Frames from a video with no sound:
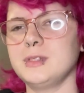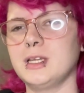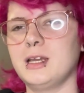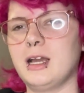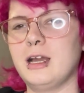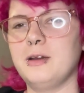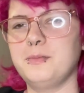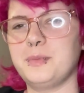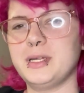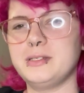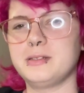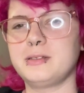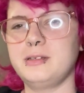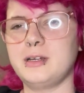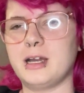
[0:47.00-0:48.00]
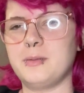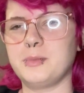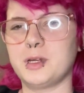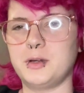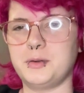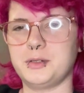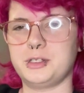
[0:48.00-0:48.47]
I'm
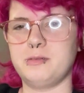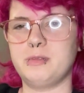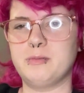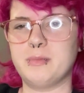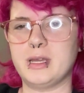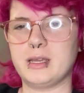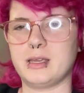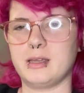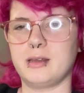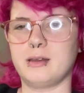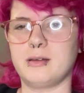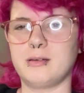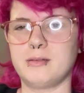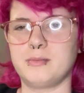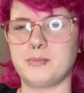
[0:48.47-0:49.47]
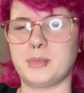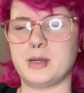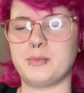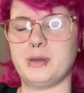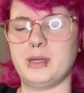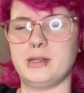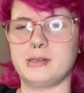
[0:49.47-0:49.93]
going to be making my
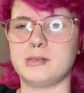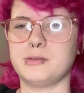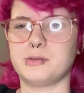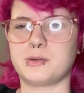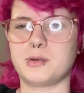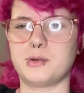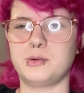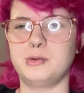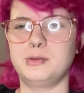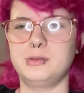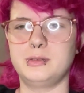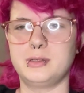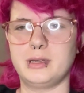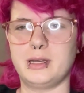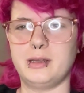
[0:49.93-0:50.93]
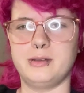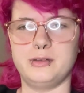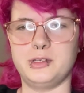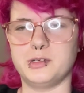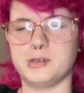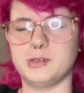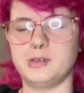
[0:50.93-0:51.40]
pants look cool, and
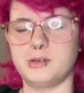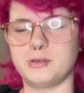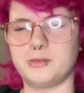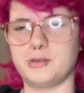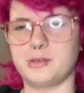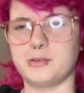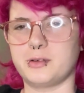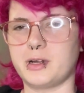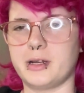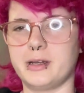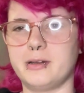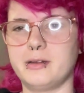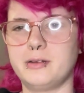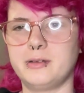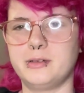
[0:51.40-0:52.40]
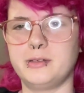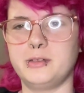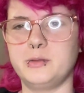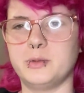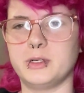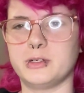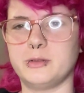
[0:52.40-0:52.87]
you're along for the ride. You're
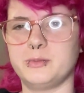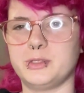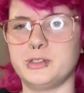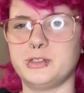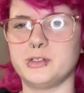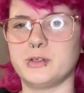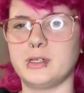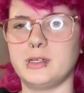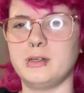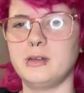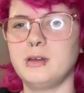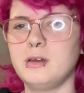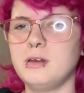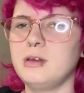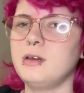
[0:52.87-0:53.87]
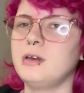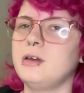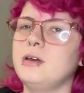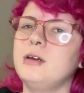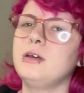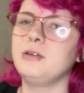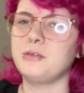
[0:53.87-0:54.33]
welcome to join.
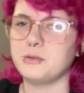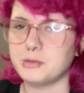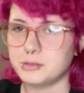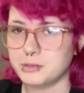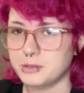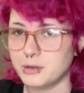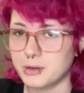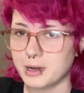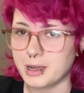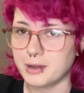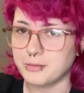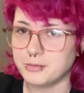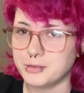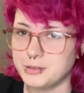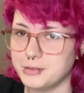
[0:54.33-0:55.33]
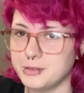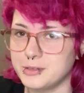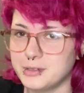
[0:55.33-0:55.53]
You also don't have to.